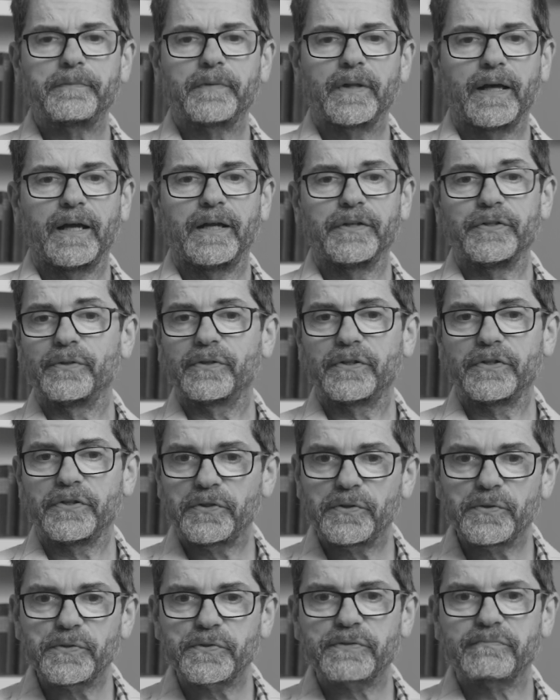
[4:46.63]
And you can
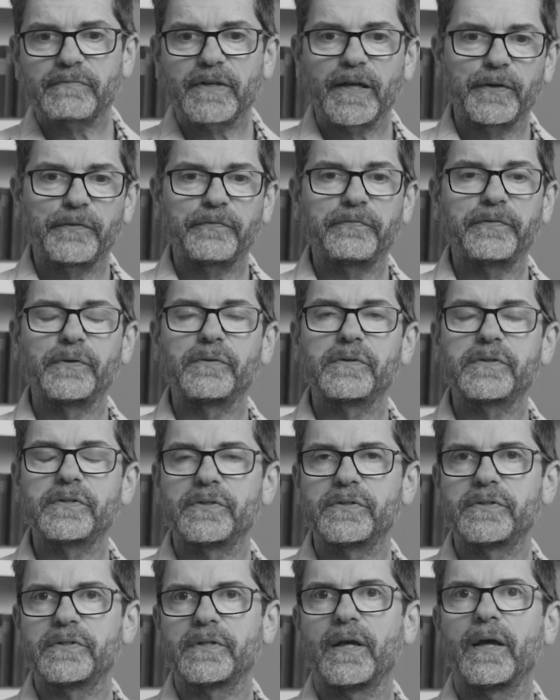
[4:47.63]
use color
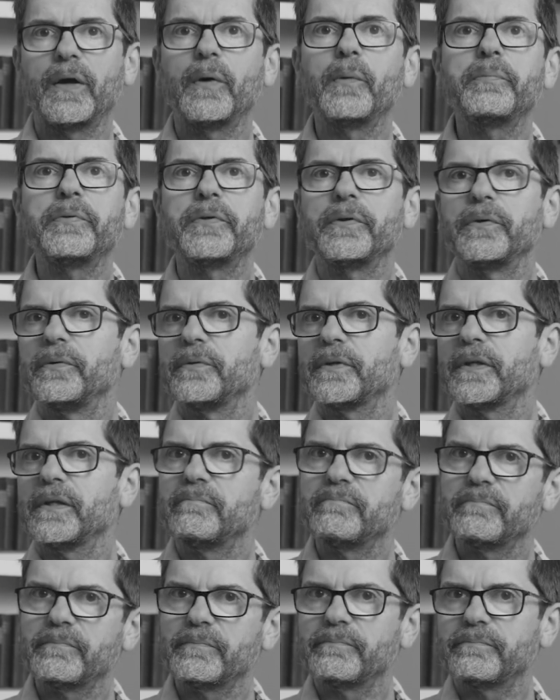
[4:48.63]
filters to help
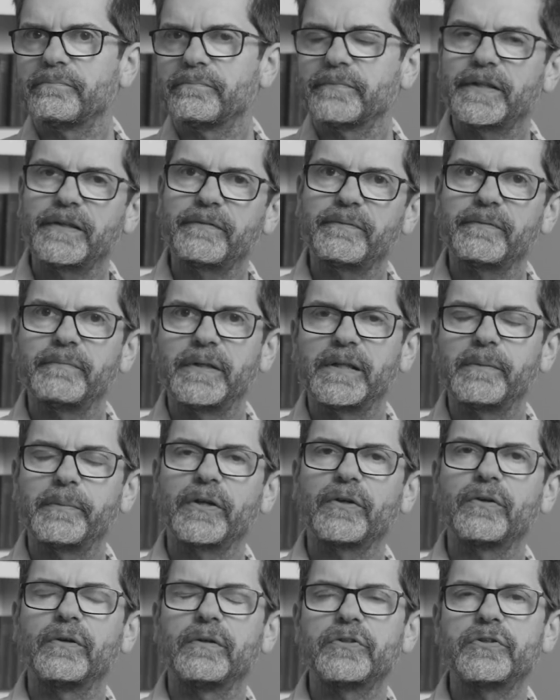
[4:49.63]
you give a little bit
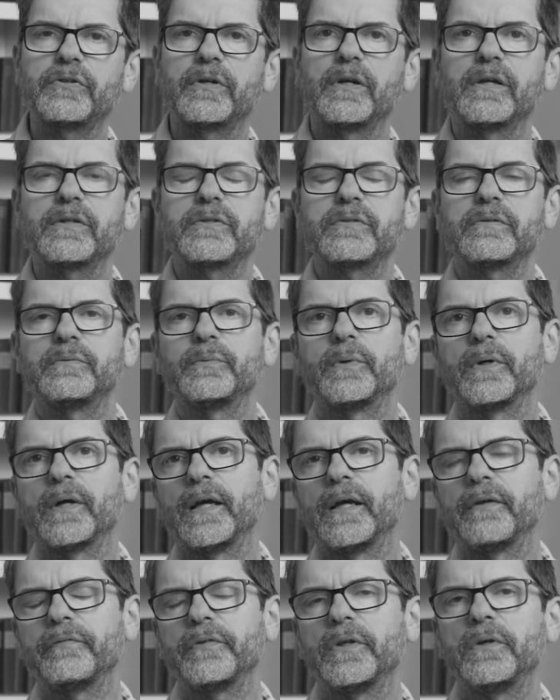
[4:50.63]
of contrast or what
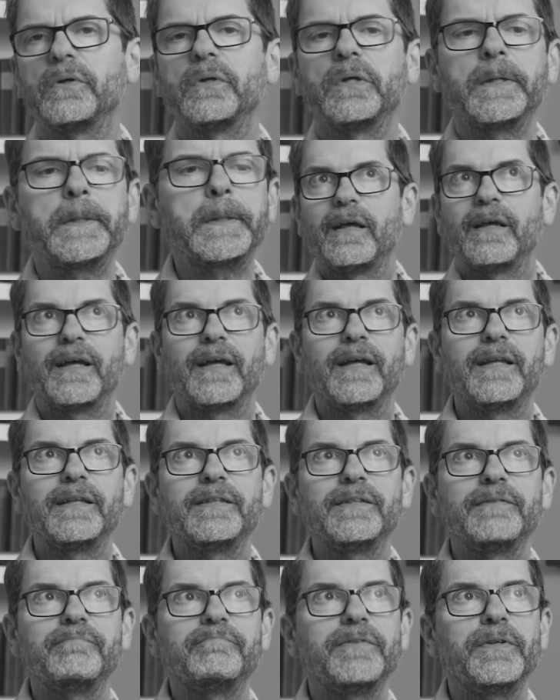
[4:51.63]
have you.
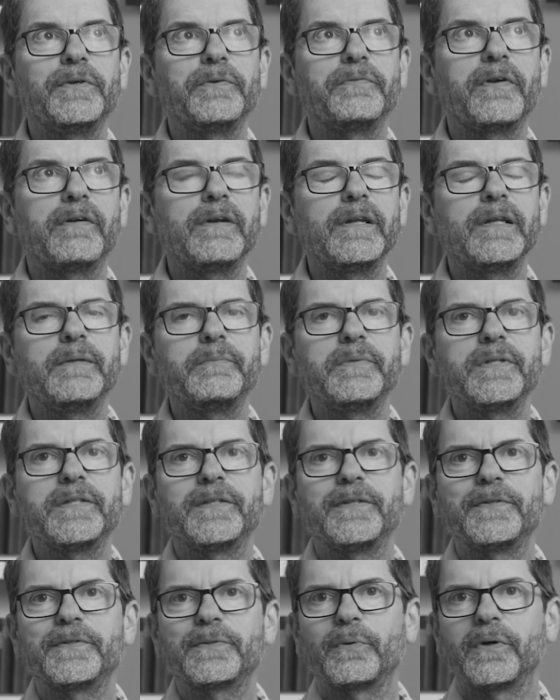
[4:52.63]
and you're very
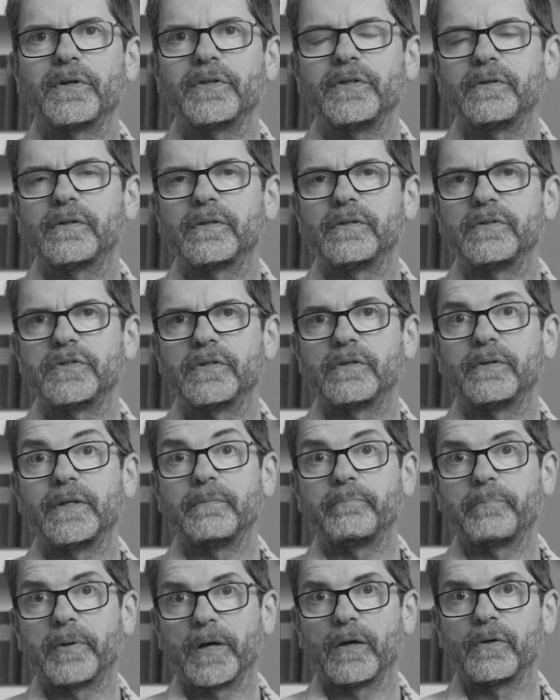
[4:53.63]
limited to what you can do
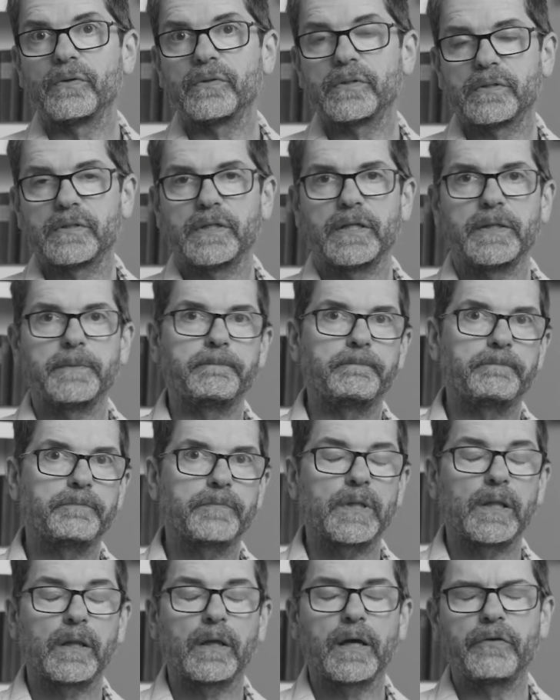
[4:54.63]
in post in
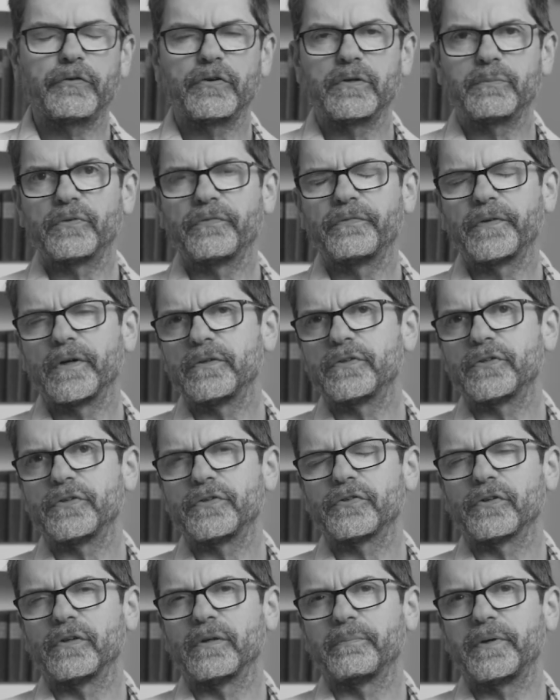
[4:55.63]
Lightroom or
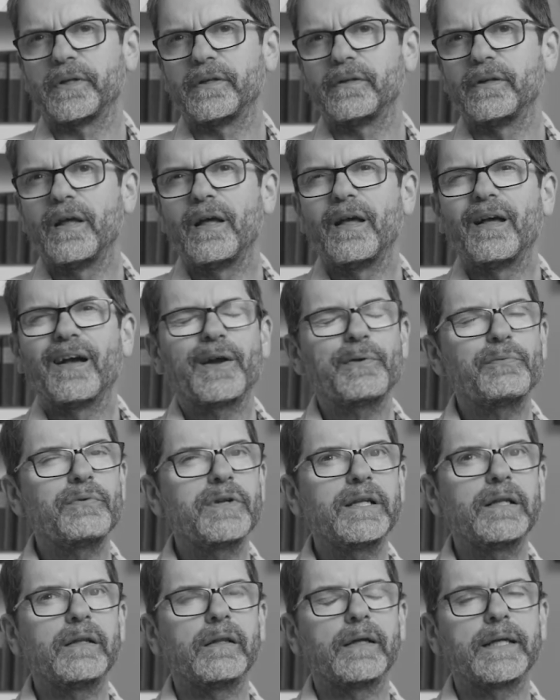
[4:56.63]
Photoshop. And I
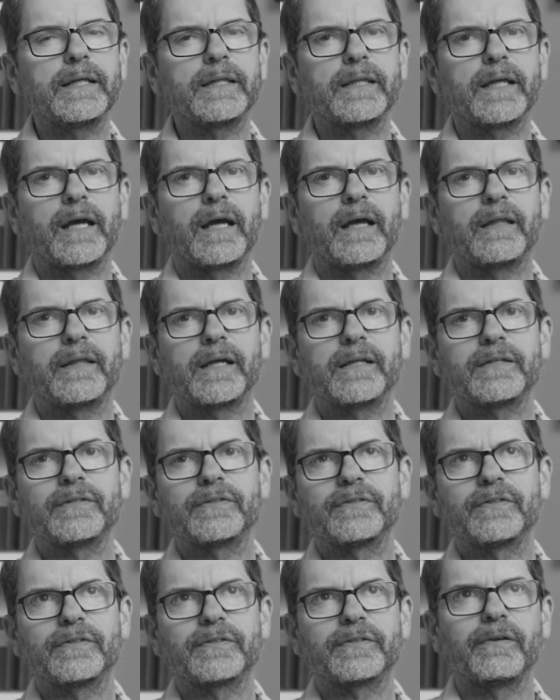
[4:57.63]
really like that. That's
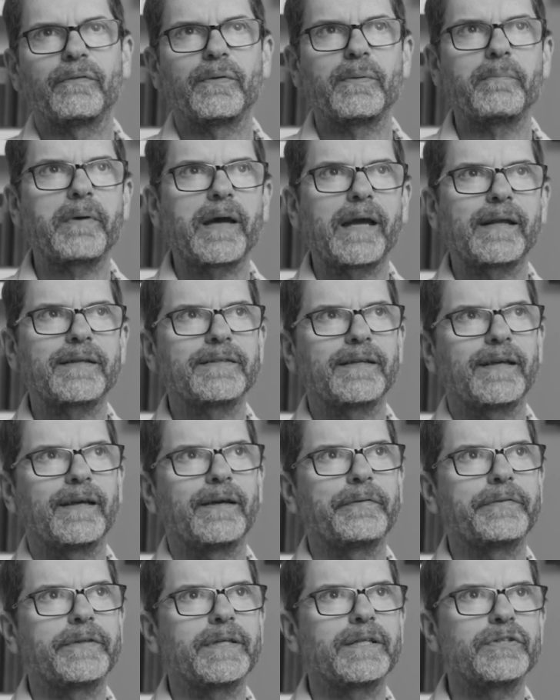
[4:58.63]
just going back to
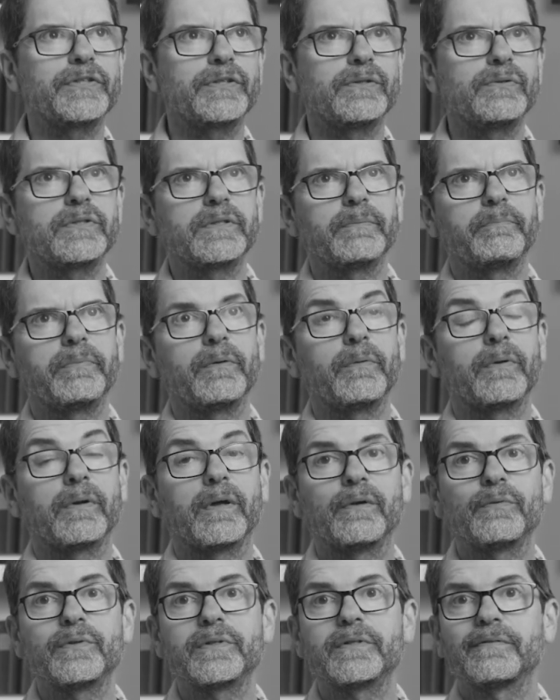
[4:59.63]
how things used to be when
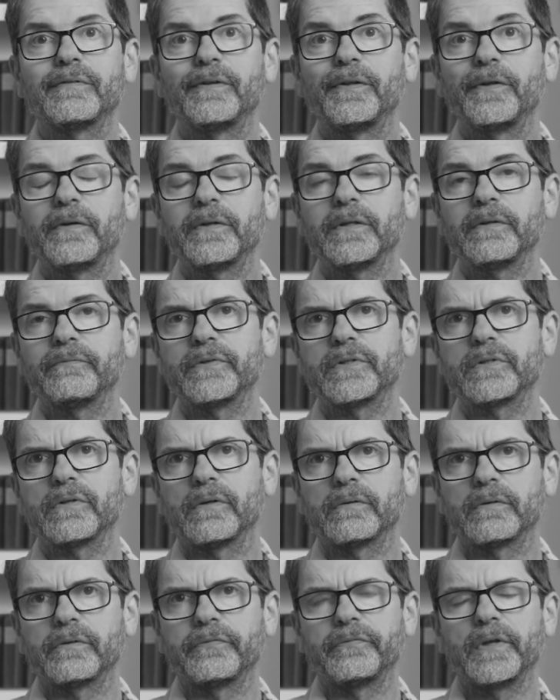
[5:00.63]
I was learning
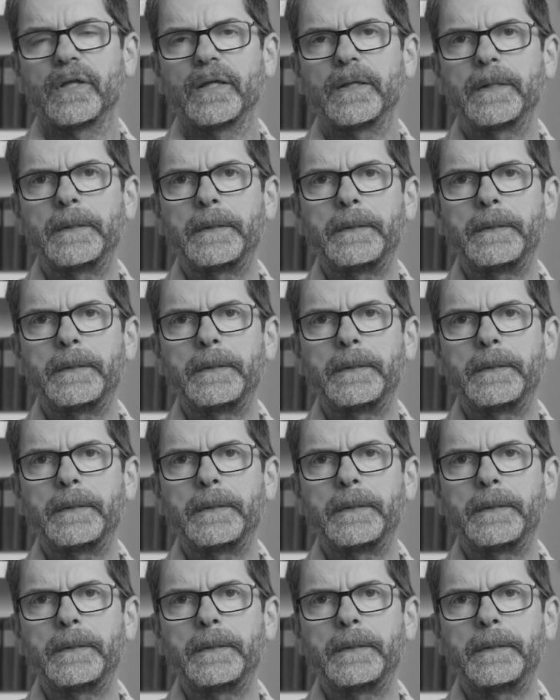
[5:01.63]
photography.